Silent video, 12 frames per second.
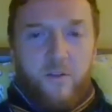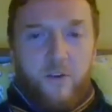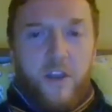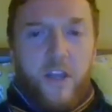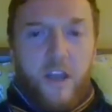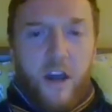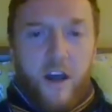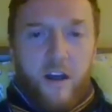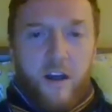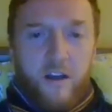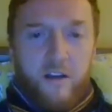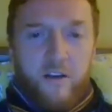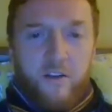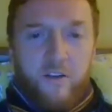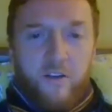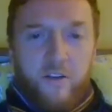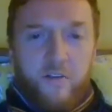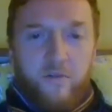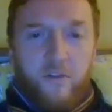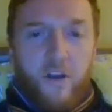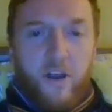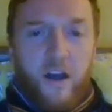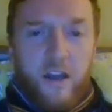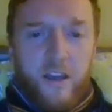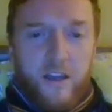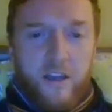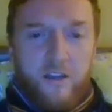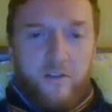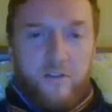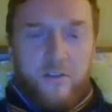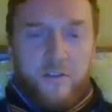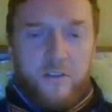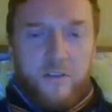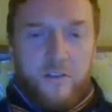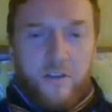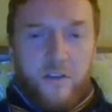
Very young, very high heels,